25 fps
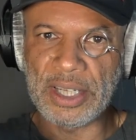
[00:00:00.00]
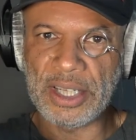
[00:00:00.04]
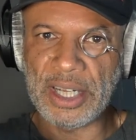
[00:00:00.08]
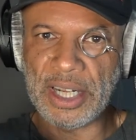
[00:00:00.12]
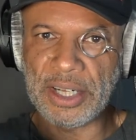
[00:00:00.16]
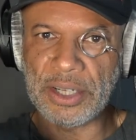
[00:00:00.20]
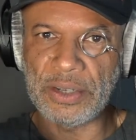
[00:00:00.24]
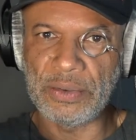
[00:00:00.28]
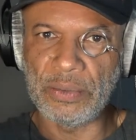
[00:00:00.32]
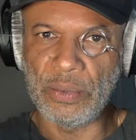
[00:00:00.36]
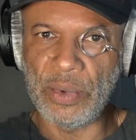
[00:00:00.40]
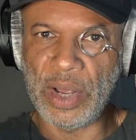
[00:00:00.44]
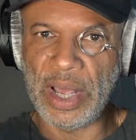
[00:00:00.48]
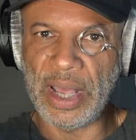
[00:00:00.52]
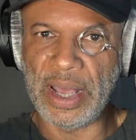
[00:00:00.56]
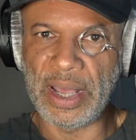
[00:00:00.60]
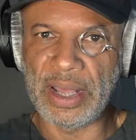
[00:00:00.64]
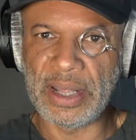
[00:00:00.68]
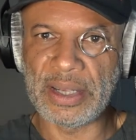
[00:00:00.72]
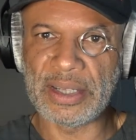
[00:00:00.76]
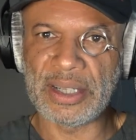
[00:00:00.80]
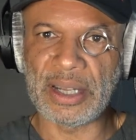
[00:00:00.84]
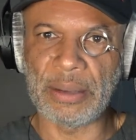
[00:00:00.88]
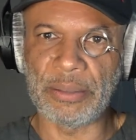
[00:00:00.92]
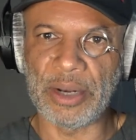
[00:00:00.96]
session where
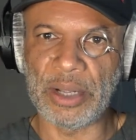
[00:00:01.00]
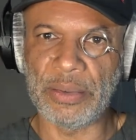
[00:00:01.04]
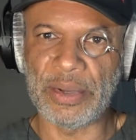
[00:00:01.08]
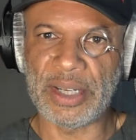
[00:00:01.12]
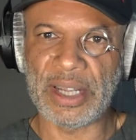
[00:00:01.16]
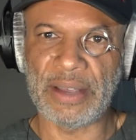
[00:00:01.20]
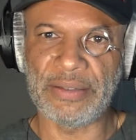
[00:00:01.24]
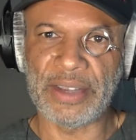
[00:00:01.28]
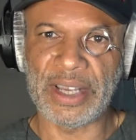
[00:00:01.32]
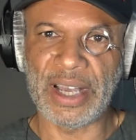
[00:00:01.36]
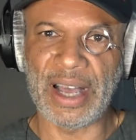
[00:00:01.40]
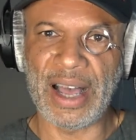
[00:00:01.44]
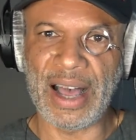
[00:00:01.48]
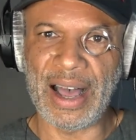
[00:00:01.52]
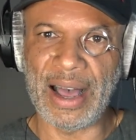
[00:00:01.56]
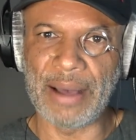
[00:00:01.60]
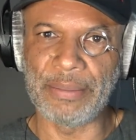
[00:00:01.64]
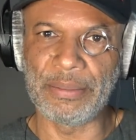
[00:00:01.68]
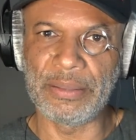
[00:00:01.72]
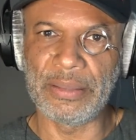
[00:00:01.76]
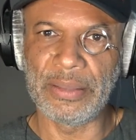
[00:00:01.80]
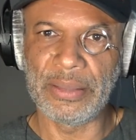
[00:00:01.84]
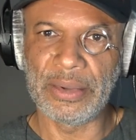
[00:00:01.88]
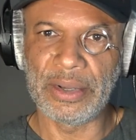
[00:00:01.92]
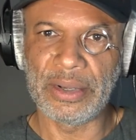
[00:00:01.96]
somebody was having a
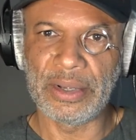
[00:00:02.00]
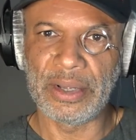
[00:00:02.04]
hum.